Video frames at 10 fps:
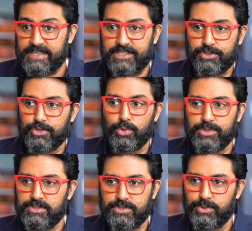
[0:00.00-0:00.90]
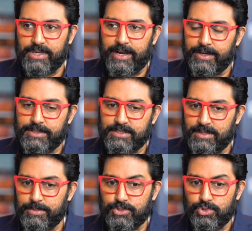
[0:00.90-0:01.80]
getting to know these new
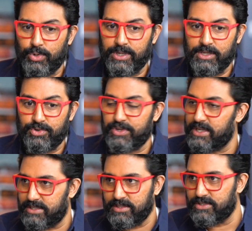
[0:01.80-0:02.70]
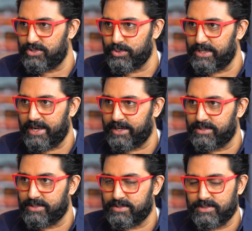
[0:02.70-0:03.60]
characters. I'm enjoying creating these new
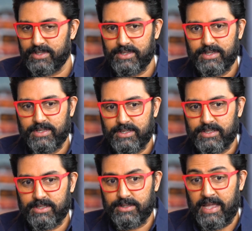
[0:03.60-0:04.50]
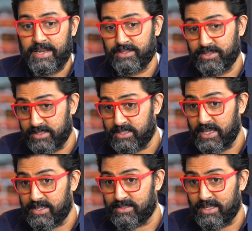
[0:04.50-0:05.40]
characters. And in this
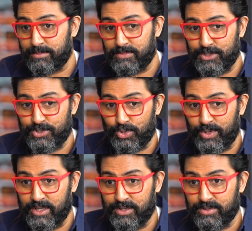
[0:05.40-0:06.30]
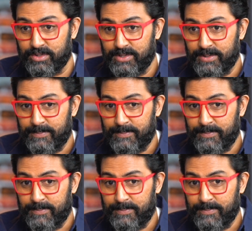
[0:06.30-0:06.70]
case, I'm enjoying